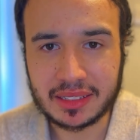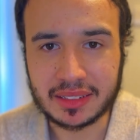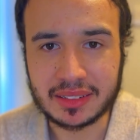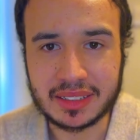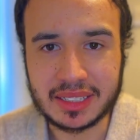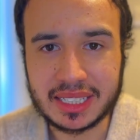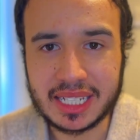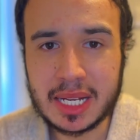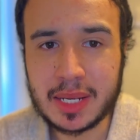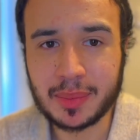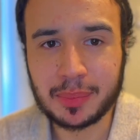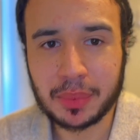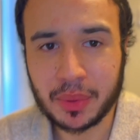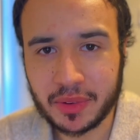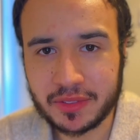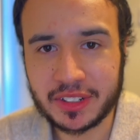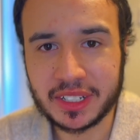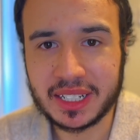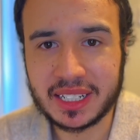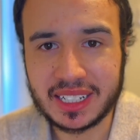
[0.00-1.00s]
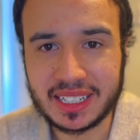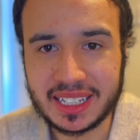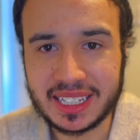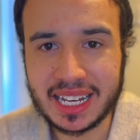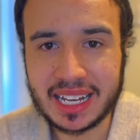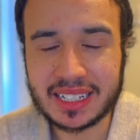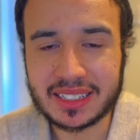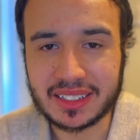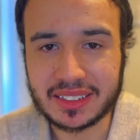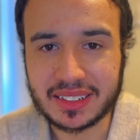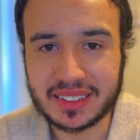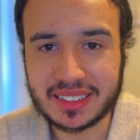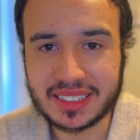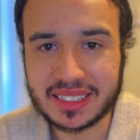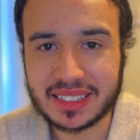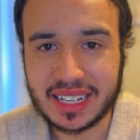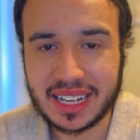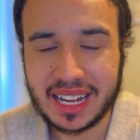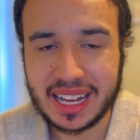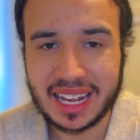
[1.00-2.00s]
and deep within the deserts,